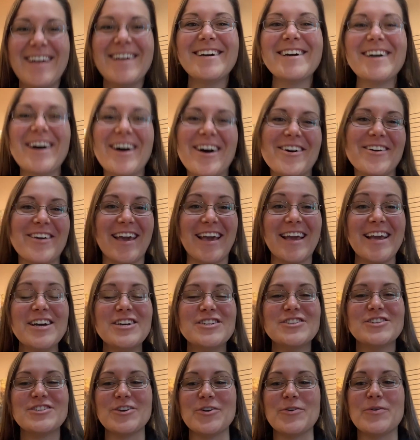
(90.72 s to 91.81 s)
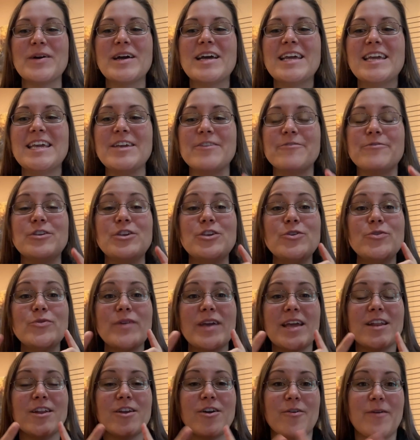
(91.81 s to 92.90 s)
Okay, so if you
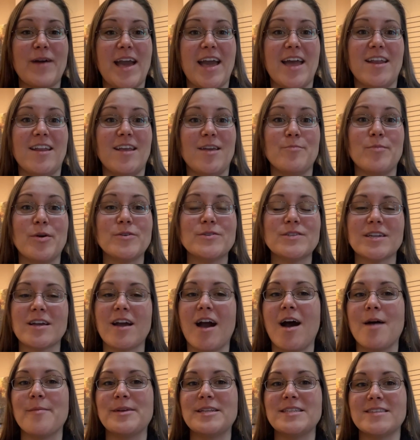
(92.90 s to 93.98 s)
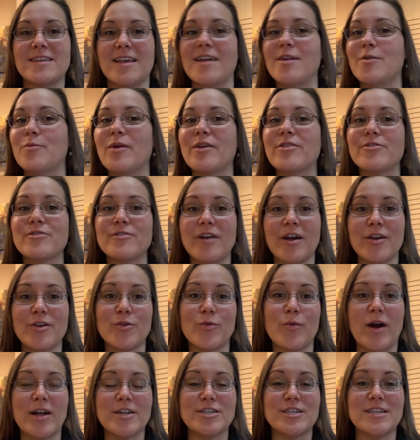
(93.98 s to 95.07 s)
can go ahead and post a comment saying whether or not you're
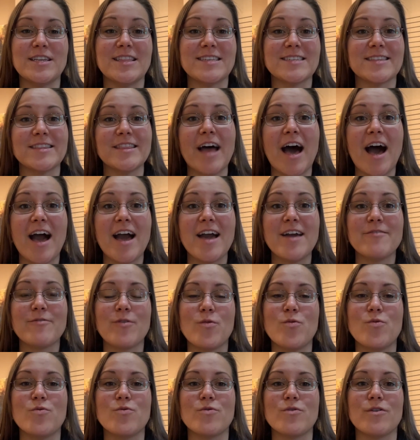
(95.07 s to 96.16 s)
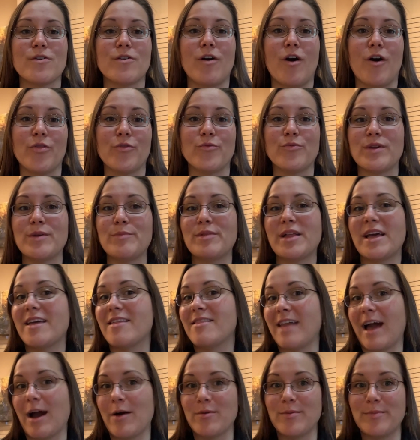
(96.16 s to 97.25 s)
watching this live or on the replay,
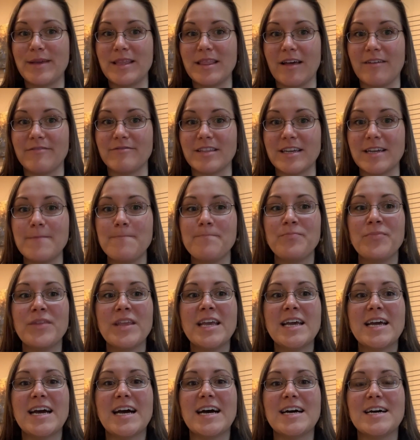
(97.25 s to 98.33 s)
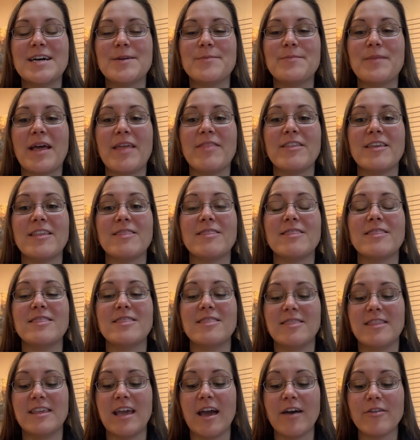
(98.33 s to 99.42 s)
that would be lovely. And then
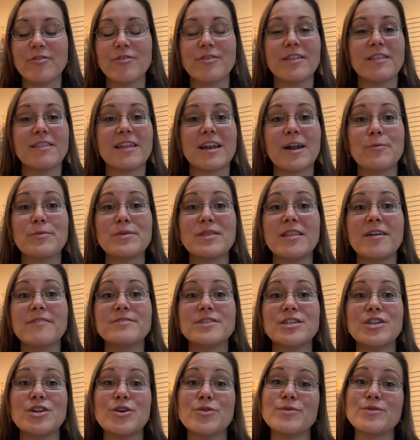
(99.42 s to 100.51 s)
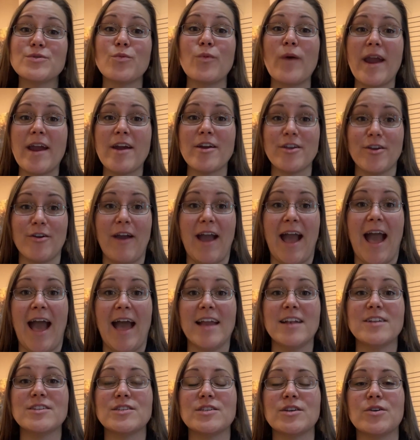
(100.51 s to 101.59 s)
the other thing that I would love to know is where you're
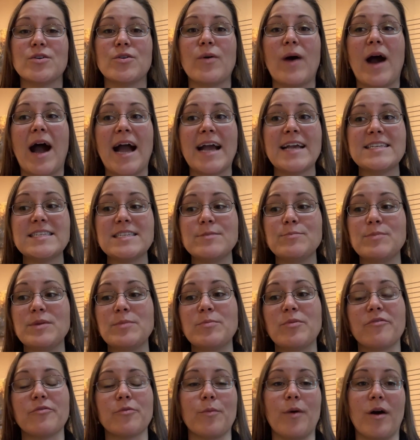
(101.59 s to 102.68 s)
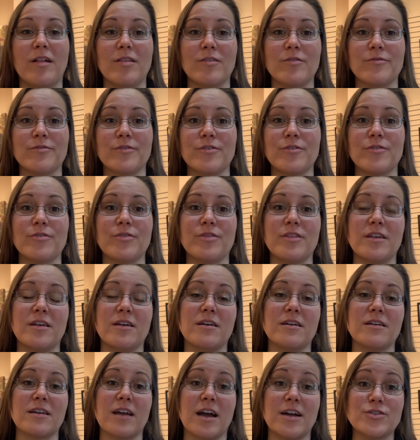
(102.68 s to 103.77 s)
at. So I see people from all over
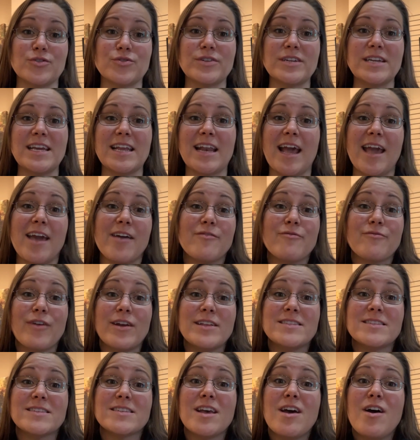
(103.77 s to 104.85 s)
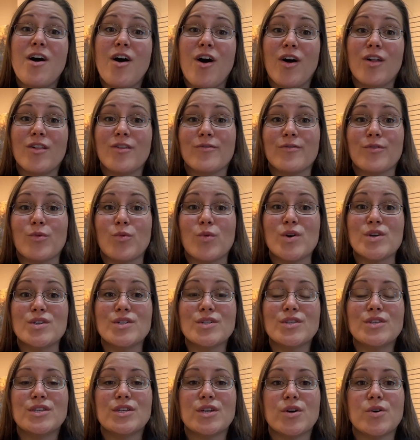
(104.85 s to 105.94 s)
the country, and I have friends all over the
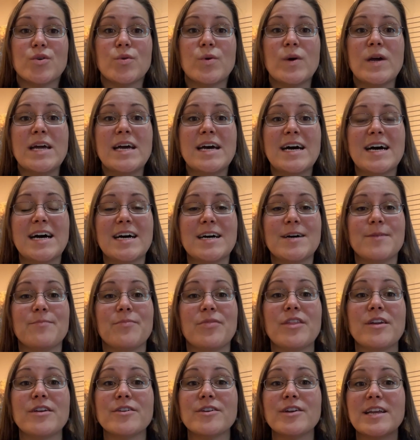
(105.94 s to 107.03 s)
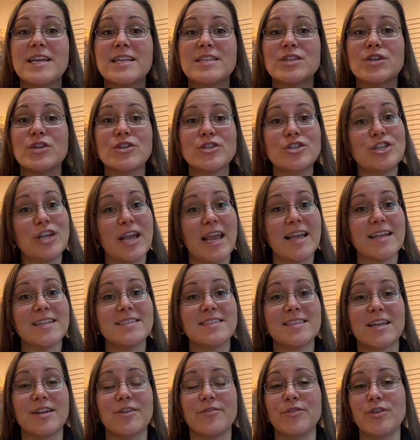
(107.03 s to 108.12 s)
world. So there is a good chance
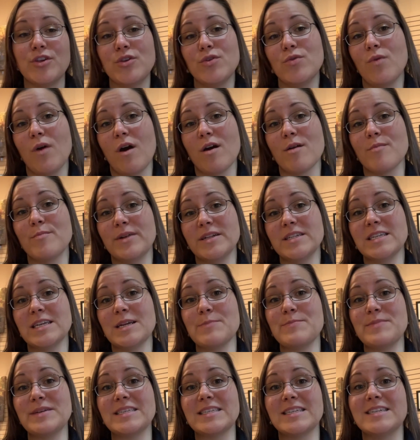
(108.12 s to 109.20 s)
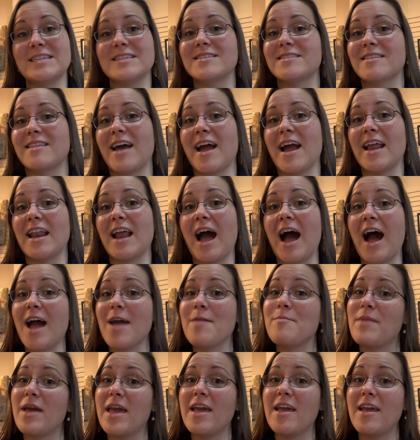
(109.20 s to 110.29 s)
that if you are building a business that I
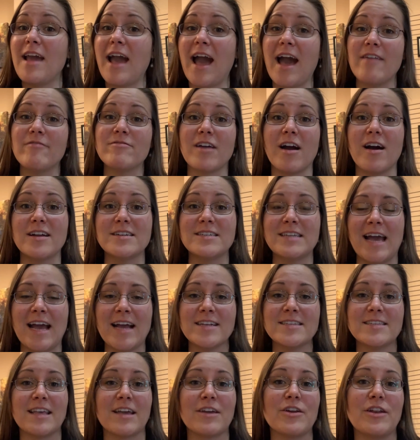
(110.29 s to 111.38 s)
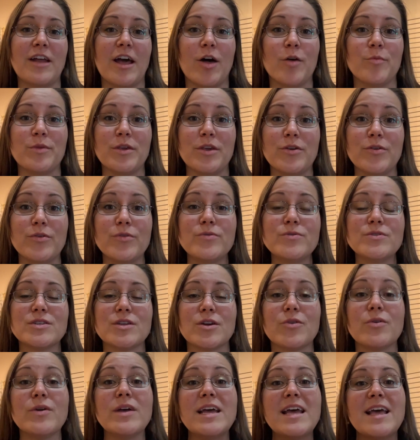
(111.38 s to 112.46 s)
may have contacts that could help you.
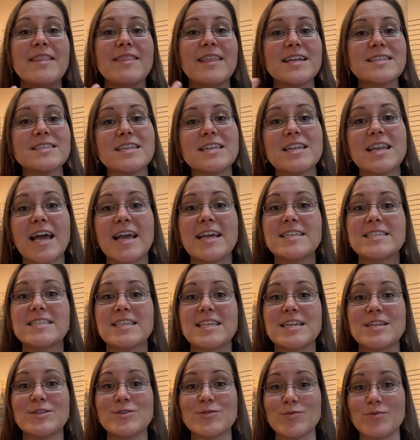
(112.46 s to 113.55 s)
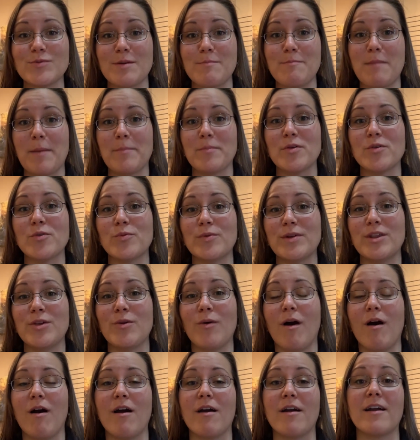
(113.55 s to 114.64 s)
So that's a nice thing to remember when you
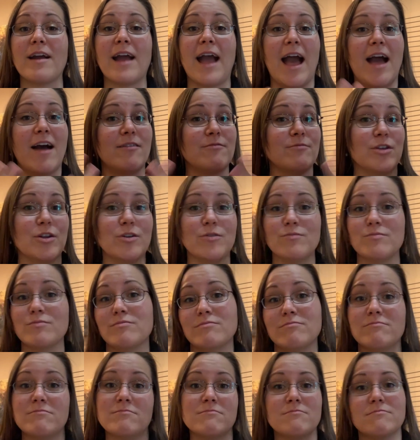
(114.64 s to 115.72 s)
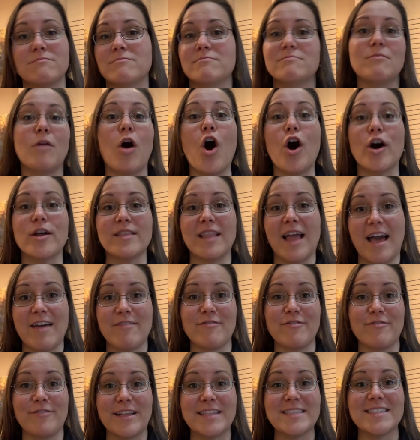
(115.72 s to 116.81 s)
are, on live
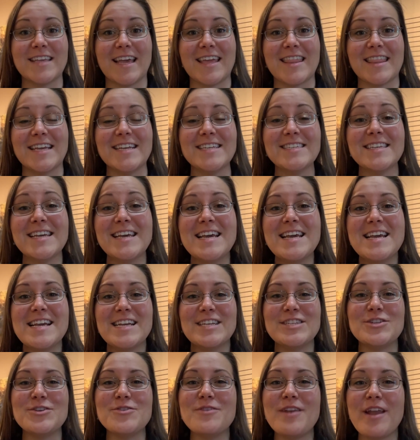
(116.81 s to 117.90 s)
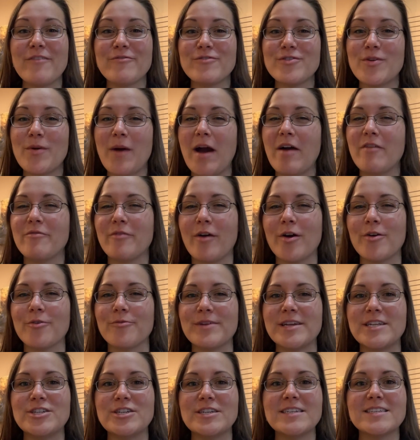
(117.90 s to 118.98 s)
events like this, is you never know how far
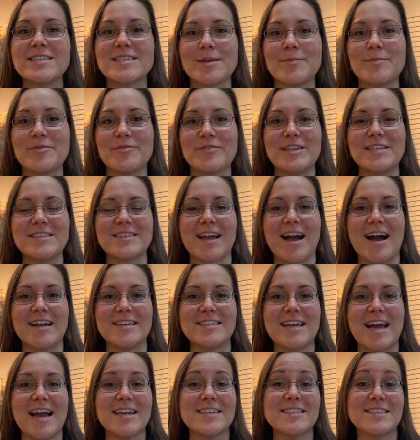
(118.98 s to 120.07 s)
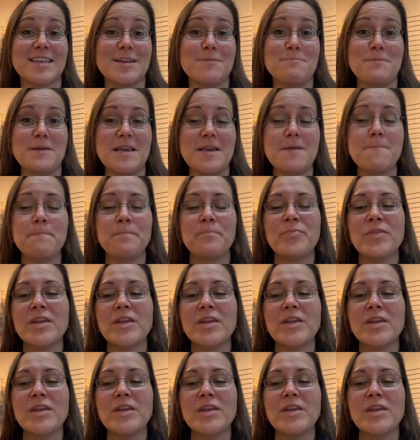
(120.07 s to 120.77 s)
reaching some of these contacts can be.